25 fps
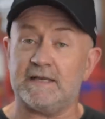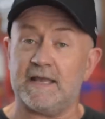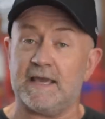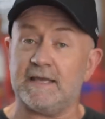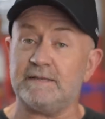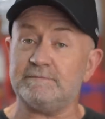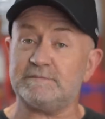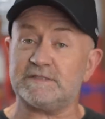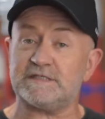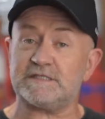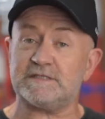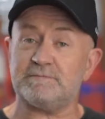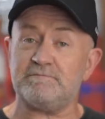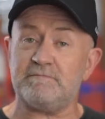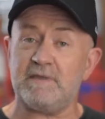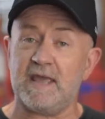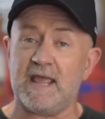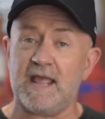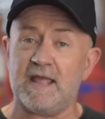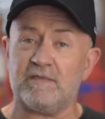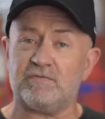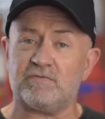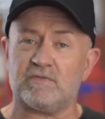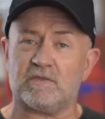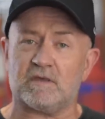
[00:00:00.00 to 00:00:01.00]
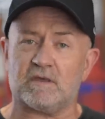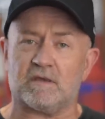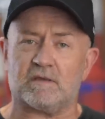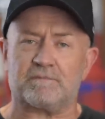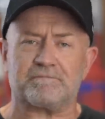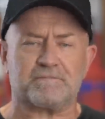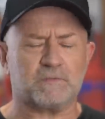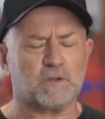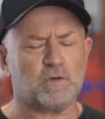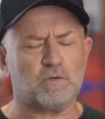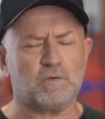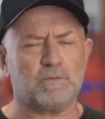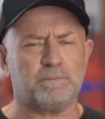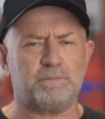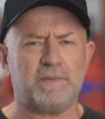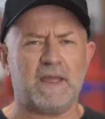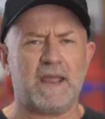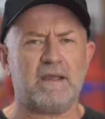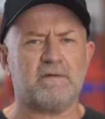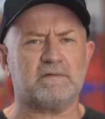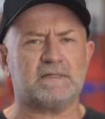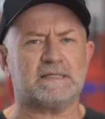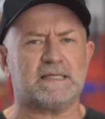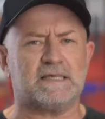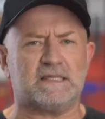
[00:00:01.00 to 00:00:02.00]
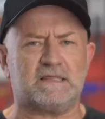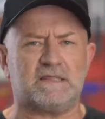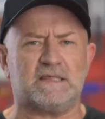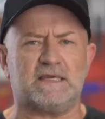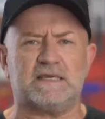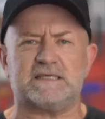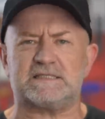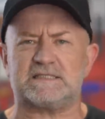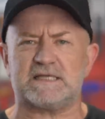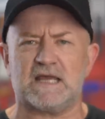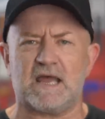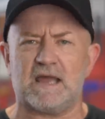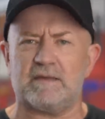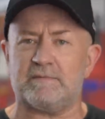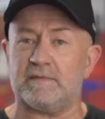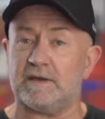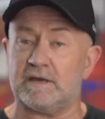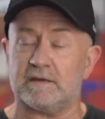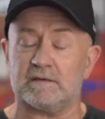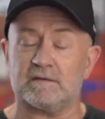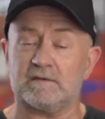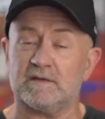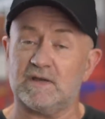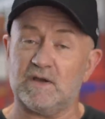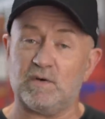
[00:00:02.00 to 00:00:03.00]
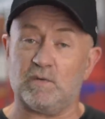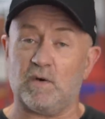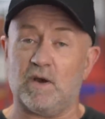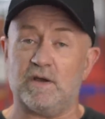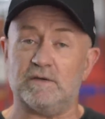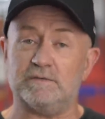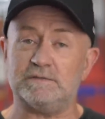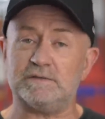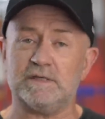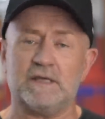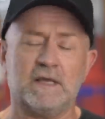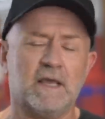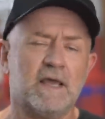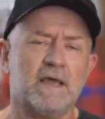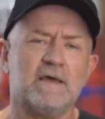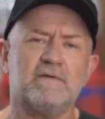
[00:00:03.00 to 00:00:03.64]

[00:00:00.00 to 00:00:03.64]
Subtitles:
named Samantha, who apparently thinks I'm a, quote,